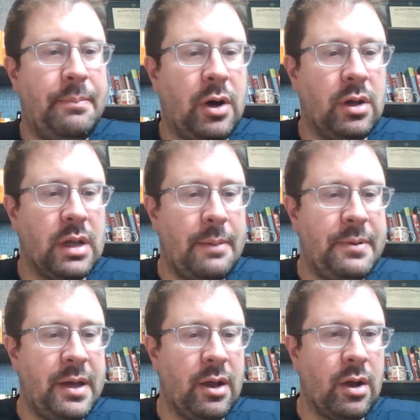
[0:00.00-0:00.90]
pull
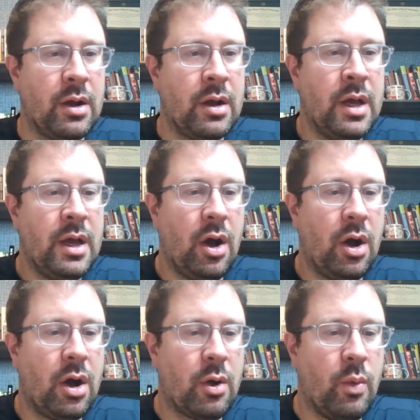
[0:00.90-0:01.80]
up here
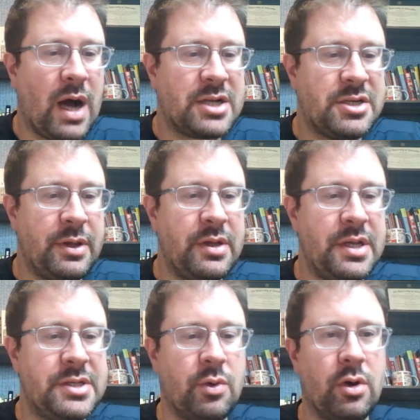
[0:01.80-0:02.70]
our
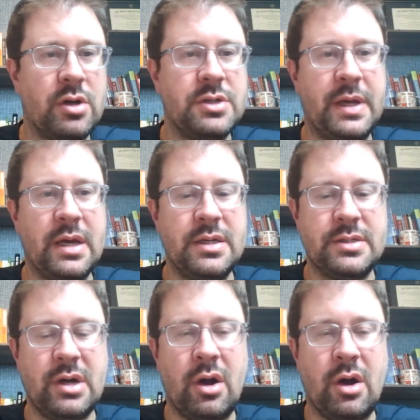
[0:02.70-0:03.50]
watchability scores because